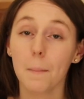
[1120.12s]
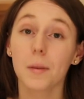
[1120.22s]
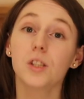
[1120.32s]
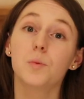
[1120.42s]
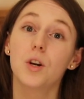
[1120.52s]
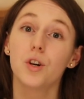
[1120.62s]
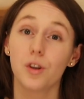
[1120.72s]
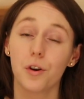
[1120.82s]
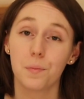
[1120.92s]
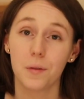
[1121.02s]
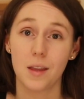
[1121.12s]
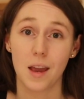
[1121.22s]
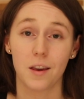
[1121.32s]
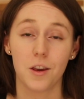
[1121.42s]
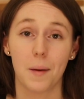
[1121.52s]
because we couldn't open the
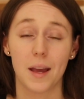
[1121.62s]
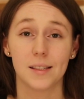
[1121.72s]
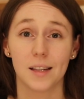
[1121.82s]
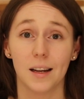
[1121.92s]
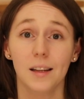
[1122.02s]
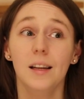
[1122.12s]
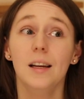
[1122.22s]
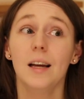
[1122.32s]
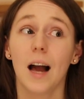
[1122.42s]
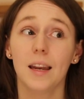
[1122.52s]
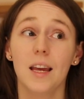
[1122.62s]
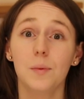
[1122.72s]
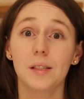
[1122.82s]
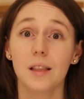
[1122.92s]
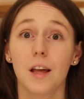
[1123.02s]
incubator and he
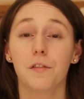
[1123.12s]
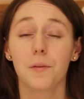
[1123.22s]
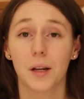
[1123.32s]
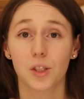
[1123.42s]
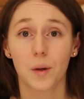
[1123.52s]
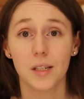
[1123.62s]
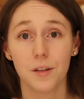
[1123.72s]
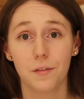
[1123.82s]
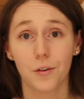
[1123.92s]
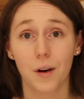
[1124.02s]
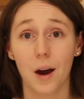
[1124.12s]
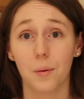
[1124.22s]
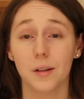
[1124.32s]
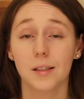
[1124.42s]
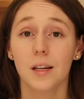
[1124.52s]
was in there for about 24
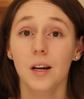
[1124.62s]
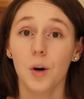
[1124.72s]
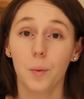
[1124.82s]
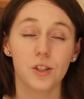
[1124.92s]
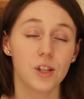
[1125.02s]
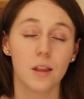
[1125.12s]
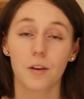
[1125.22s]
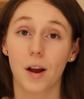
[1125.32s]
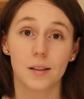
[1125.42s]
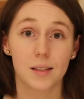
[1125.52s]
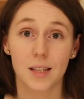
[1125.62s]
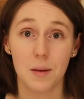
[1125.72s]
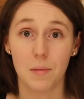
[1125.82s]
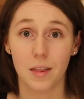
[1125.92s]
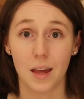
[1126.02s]
hours which in the grand
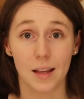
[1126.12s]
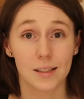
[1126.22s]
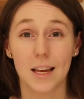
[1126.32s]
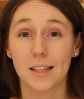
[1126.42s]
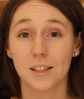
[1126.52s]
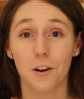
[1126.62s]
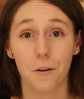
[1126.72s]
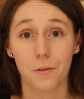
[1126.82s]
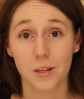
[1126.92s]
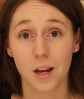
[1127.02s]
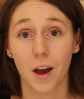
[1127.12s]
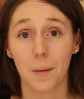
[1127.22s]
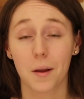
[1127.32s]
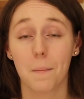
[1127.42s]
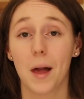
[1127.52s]
scheme of things isn't a long
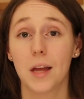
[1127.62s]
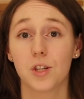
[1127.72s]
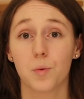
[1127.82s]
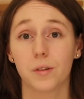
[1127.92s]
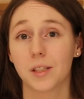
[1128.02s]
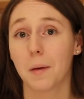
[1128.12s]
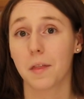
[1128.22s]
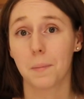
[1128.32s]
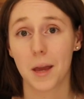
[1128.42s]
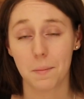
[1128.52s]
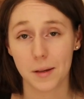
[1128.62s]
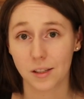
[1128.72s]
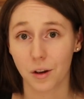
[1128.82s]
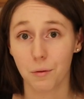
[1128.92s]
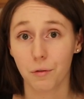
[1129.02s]
time compared to what some other
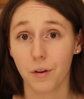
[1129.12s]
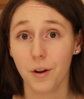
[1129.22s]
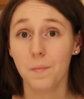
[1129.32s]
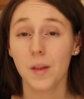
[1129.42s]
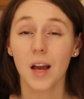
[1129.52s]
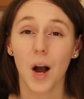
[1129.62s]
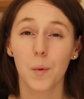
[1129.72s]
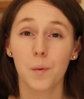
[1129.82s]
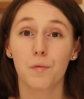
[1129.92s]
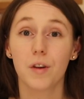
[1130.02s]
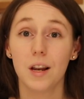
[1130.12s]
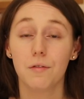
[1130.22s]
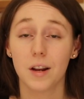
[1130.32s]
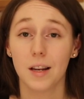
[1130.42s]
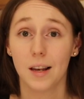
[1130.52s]
babies go through and we were
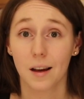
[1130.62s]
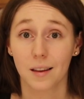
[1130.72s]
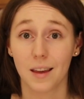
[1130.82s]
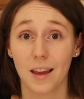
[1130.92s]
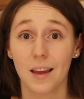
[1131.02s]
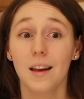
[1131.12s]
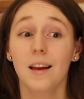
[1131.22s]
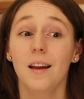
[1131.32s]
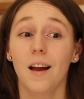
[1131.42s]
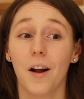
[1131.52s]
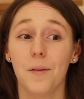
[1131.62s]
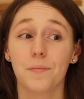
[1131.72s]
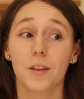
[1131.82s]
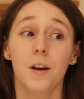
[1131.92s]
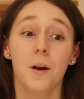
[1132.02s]
really really lucky
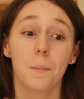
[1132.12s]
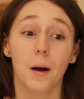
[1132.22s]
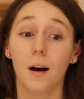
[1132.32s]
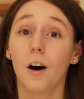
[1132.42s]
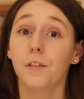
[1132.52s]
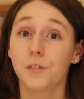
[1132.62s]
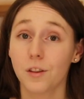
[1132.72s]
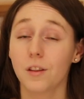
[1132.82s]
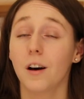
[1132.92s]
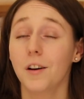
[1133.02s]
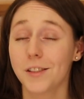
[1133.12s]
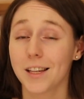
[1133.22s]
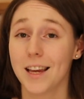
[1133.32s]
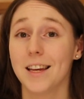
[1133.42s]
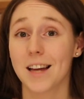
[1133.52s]
um, but after the
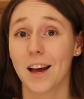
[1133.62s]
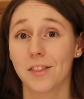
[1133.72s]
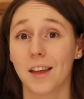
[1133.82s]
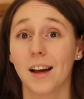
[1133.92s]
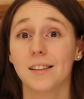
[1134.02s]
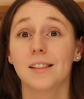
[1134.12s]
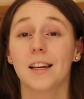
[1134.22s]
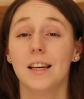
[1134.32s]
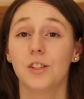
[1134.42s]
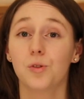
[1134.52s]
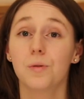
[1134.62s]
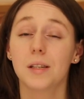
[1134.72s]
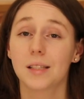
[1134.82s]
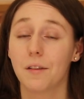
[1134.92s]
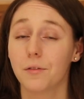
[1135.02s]
after he had had that his
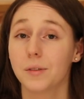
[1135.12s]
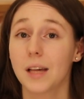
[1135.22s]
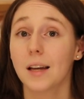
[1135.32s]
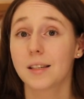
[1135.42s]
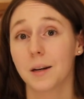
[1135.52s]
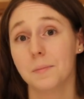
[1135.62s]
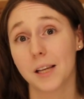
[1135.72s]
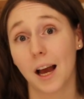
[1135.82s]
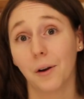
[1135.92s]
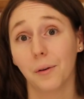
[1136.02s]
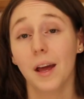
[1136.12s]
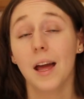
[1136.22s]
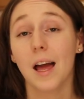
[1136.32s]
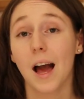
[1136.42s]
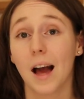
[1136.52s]
jaundice levels had come down
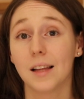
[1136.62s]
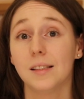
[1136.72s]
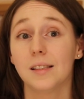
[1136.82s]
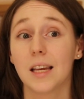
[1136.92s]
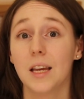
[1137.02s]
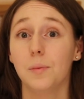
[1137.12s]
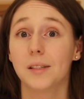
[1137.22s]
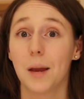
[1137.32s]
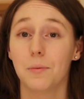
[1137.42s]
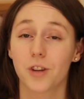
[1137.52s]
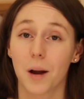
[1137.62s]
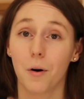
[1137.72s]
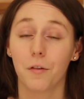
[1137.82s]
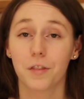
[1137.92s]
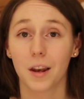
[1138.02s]
and he was able to come
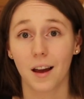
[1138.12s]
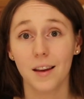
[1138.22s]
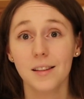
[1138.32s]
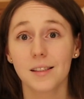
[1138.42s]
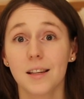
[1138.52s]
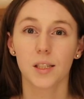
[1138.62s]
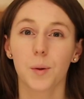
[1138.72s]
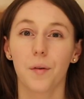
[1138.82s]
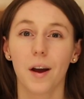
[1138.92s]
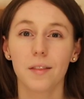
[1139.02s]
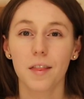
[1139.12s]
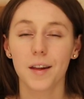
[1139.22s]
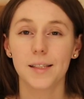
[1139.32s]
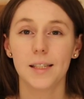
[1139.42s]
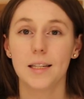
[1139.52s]
off the lights. So around the
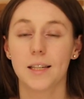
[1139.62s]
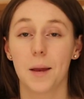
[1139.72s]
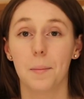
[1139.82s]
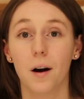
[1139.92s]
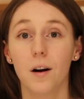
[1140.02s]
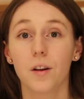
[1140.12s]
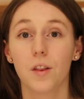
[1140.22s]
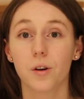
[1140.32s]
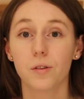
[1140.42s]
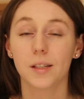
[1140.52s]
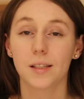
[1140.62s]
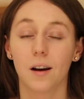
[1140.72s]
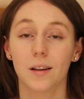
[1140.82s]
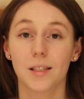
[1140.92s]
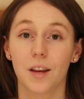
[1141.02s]
13 day mark, the doctors
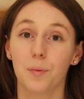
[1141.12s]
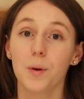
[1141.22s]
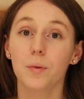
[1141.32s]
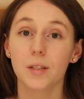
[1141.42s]
asked if we